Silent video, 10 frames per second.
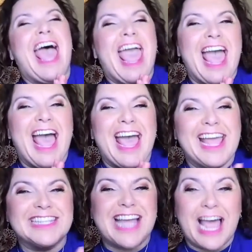
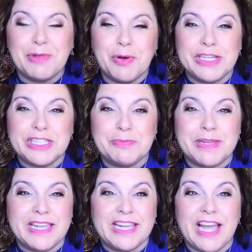And I'm going to
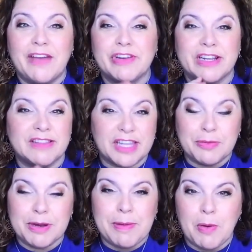be covering a
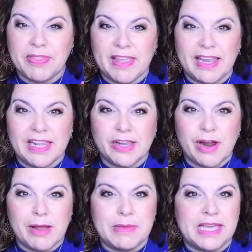little bit about what the
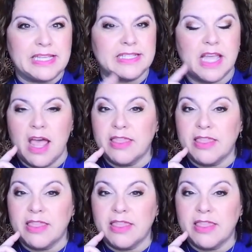Enneagram is,